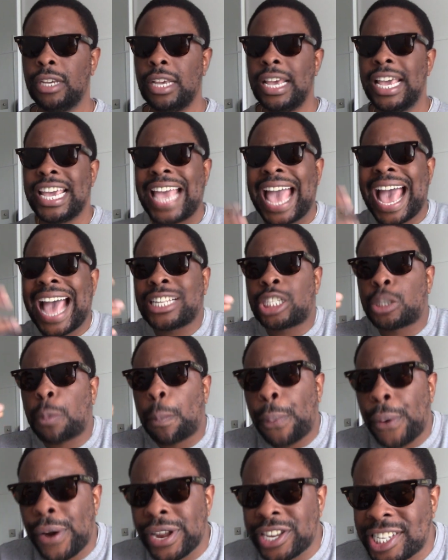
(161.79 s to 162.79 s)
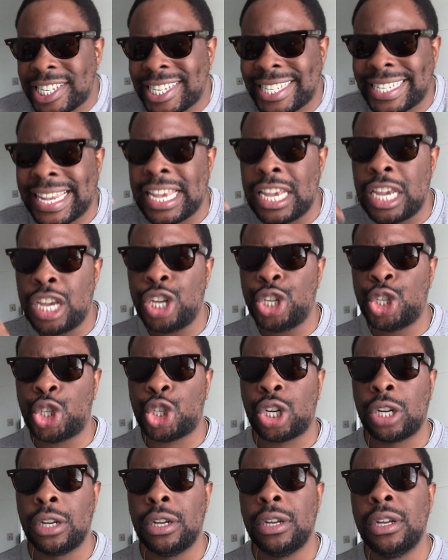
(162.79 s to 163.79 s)
It adds
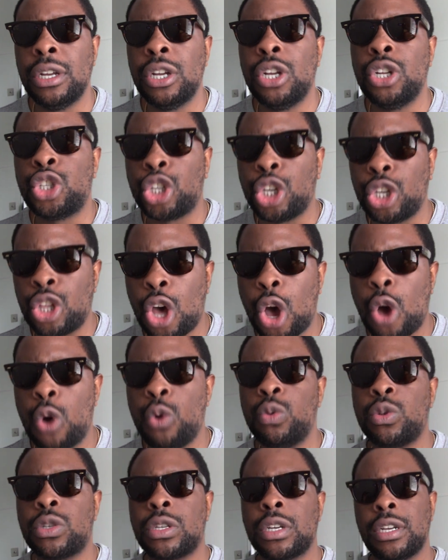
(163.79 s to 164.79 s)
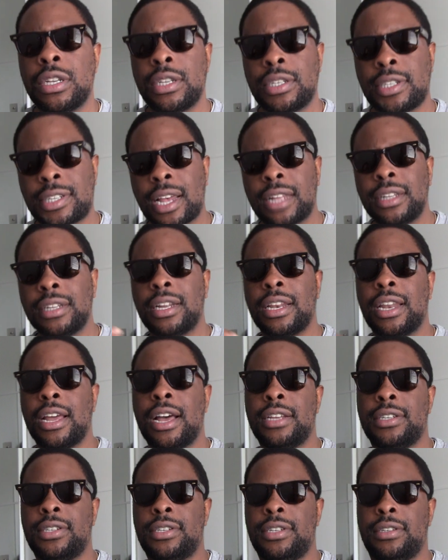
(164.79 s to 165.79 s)
prestige to those
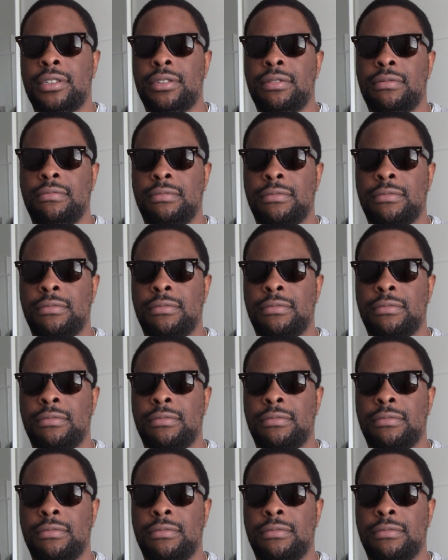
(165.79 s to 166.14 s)
sunglasses.